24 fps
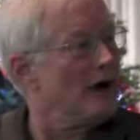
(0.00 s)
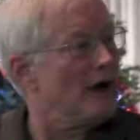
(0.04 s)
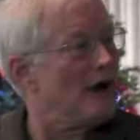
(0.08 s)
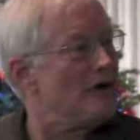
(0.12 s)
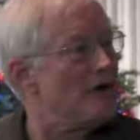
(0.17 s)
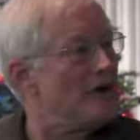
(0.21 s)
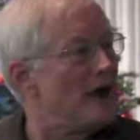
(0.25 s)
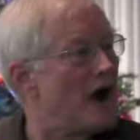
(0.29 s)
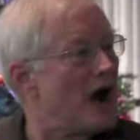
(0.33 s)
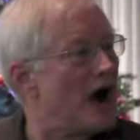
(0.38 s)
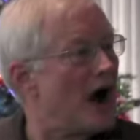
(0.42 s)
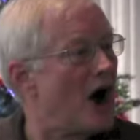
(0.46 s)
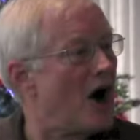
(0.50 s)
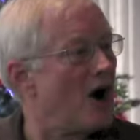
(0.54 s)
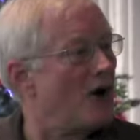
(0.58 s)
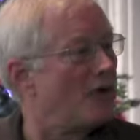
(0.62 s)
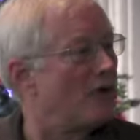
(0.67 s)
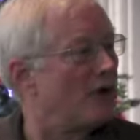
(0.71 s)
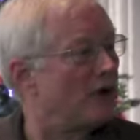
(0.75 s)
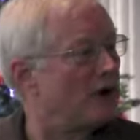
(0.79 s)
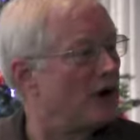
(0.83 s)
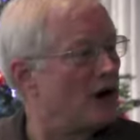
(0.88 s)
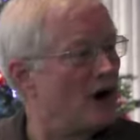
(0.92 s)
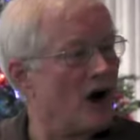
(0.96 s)
And now
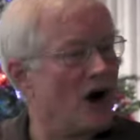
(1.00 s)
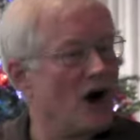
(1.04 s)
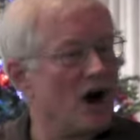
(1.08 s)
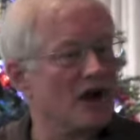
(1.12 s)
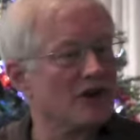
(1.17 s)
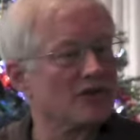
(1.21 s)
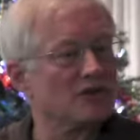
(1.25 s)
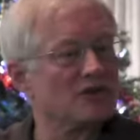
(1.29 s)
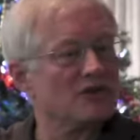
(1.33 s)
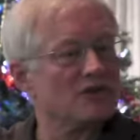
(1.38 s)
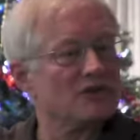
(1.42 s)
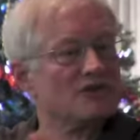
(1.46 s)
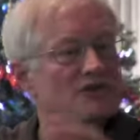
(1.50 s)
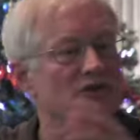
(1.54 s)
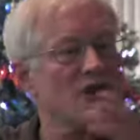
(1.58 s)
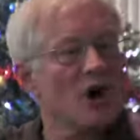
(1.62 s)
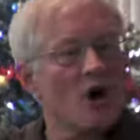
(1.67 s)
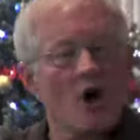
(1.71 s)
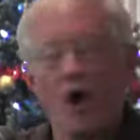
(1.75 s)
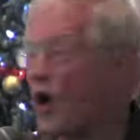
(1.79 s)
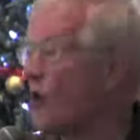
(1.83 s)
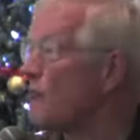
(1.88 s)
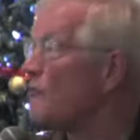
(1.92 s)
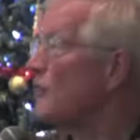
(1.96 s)
the COSHs
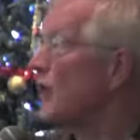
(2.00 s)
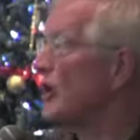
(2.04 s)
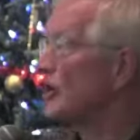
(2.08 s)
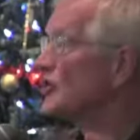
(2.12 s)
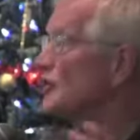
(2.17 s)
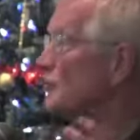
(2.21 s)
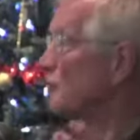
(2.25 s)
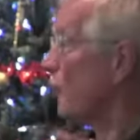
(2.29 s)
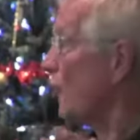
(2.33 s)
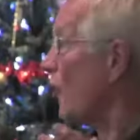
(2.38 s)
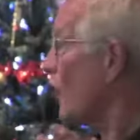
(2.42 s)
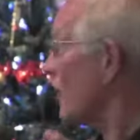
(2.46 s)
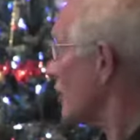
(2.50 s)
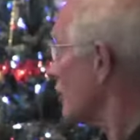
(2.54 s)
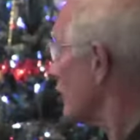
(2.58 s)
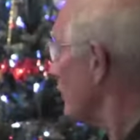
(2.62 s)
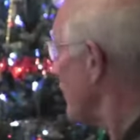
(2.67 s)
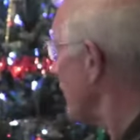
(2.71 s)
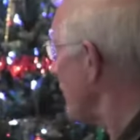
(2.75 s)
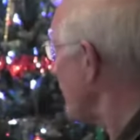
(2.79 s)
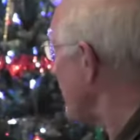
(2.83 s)
are much broader